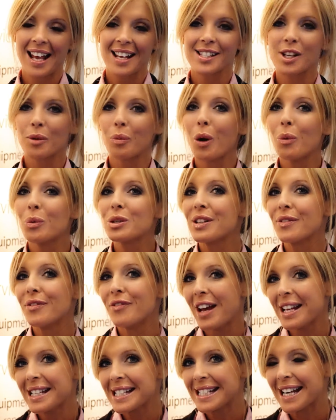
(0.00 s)
So what would a
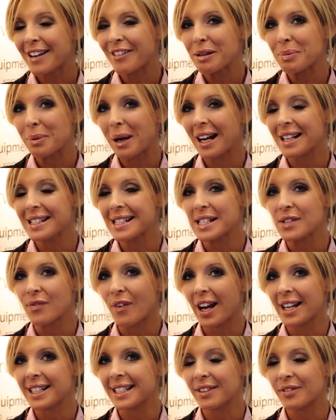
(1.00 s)
veterinary practice
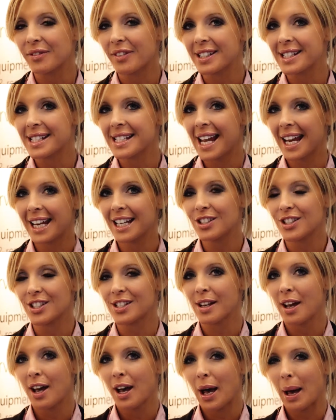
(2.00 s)
find
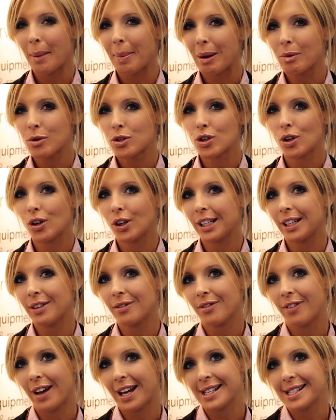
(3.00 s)
advantageous about
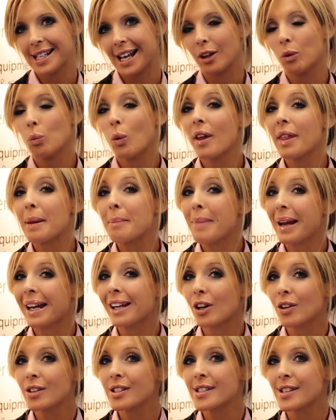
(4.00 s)
joining VetCel and what are the
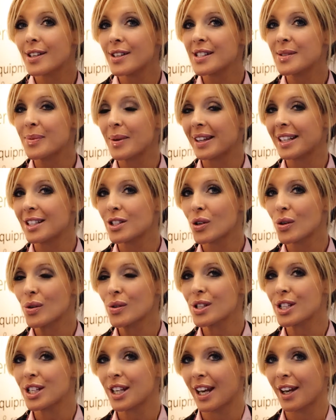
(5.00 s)
main concerns when they
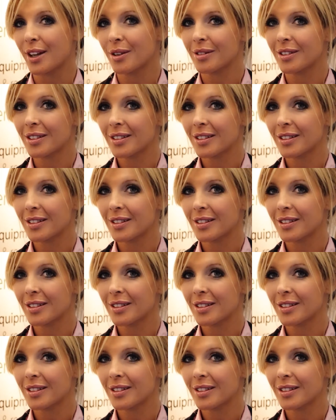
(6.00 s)
talk to you?